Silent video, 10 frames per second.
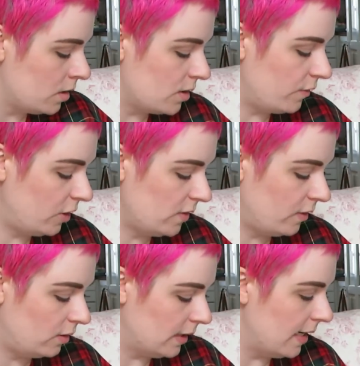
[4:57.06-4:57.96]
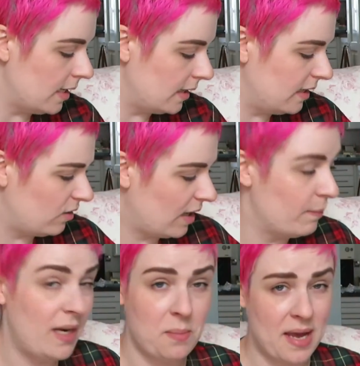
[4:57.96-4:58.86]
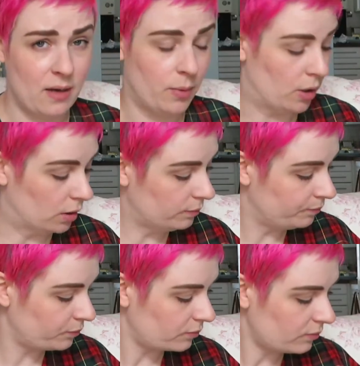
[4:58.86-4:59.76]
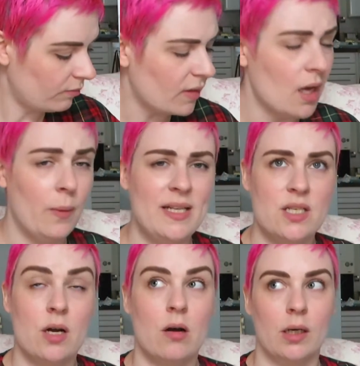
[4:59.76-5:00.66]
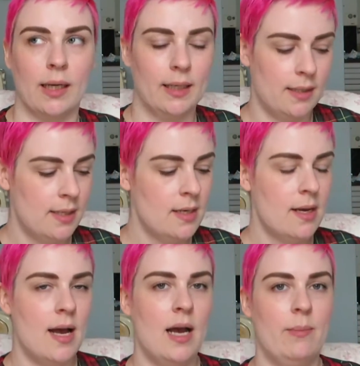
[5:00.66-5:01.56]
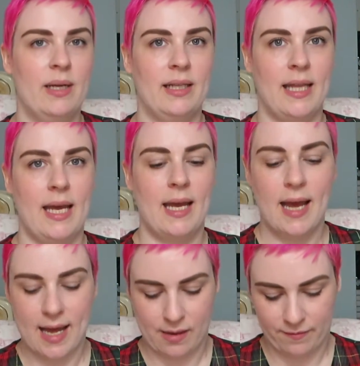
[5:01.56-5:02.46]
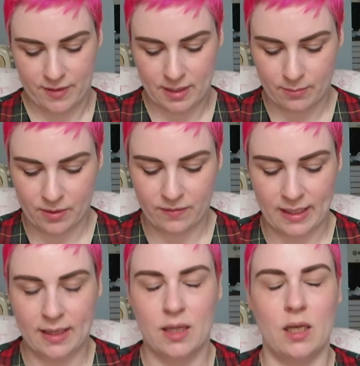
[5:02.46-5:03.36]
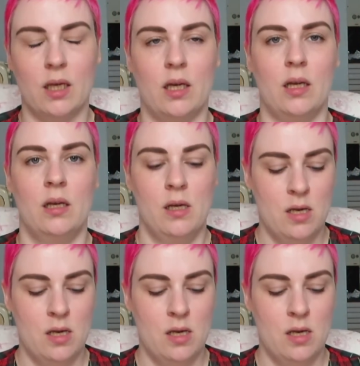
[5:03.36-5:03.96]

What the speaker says: So first of all, a little kind of mini makeup haul. I went to Target, and they have some of like the